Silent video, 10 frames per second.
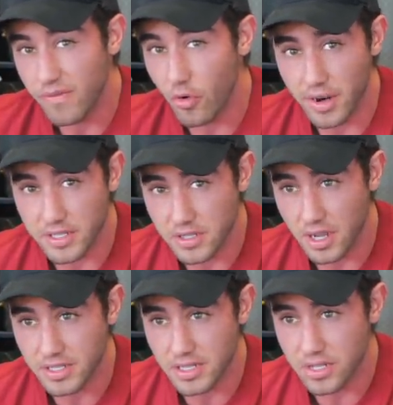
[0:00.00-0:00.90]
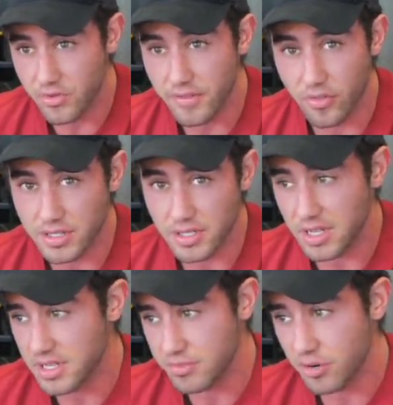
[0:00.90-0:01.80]
4 exercises, 3 to 4
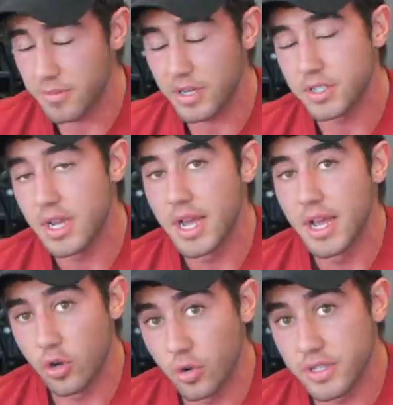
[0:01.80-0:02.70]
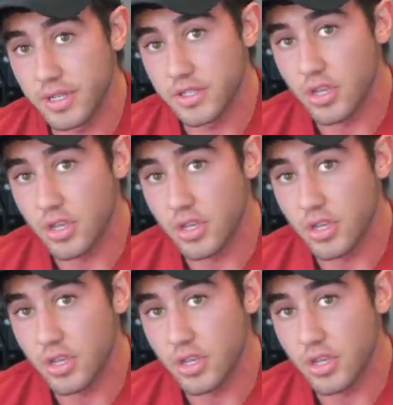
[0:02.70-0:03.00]
exercises, pretty much cooked it.